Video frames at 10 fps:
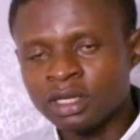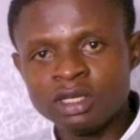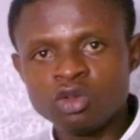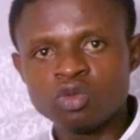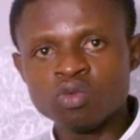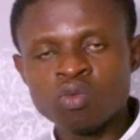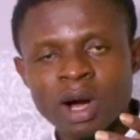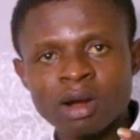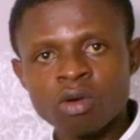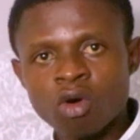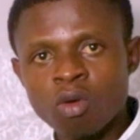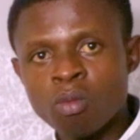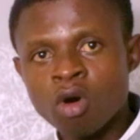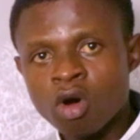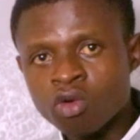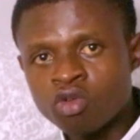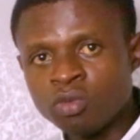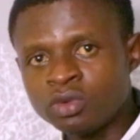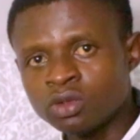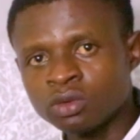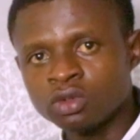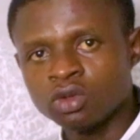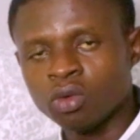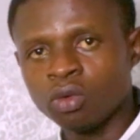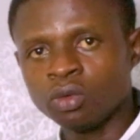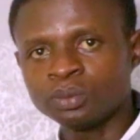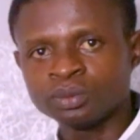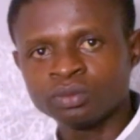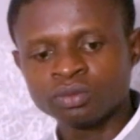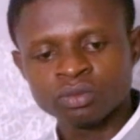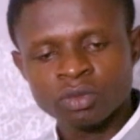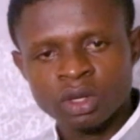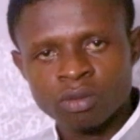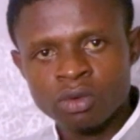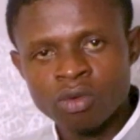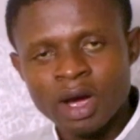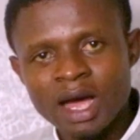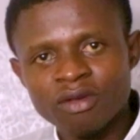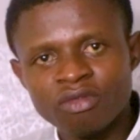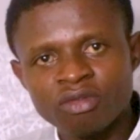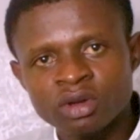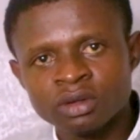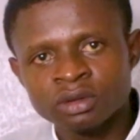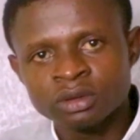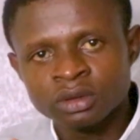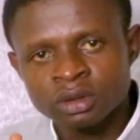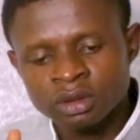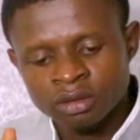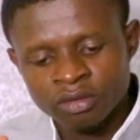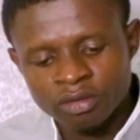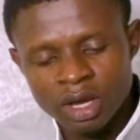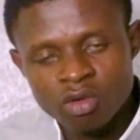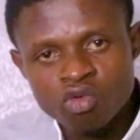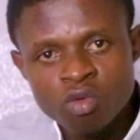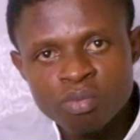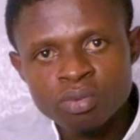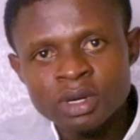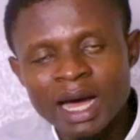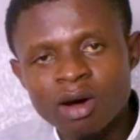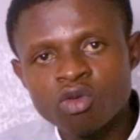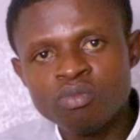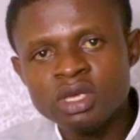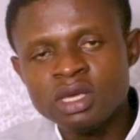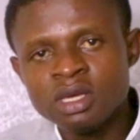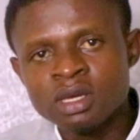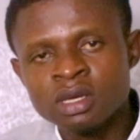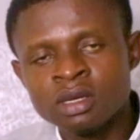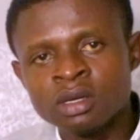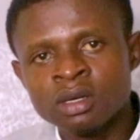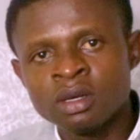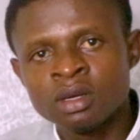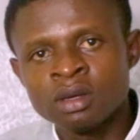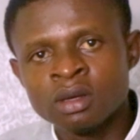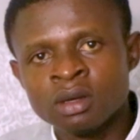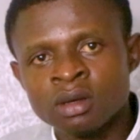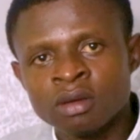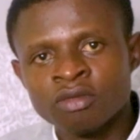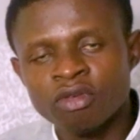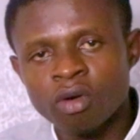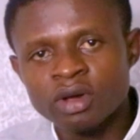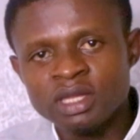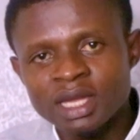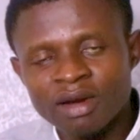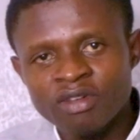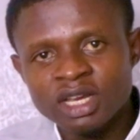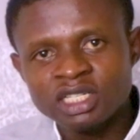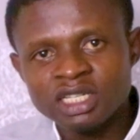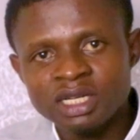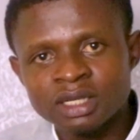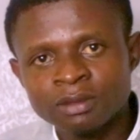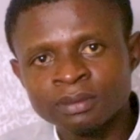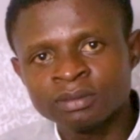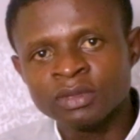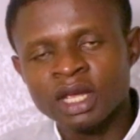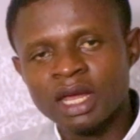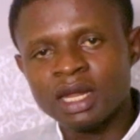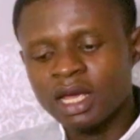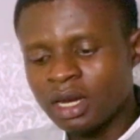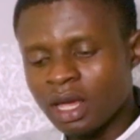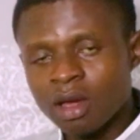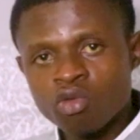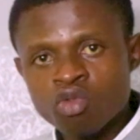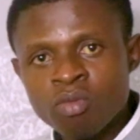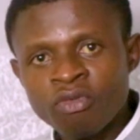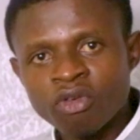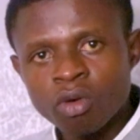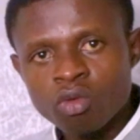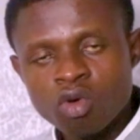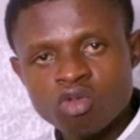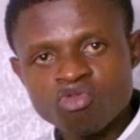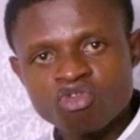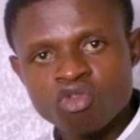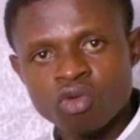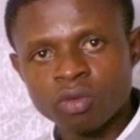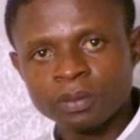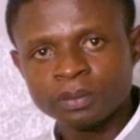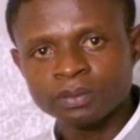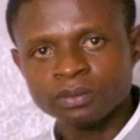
into one or more groups. So you have a group that will be for intervention and then a group for control.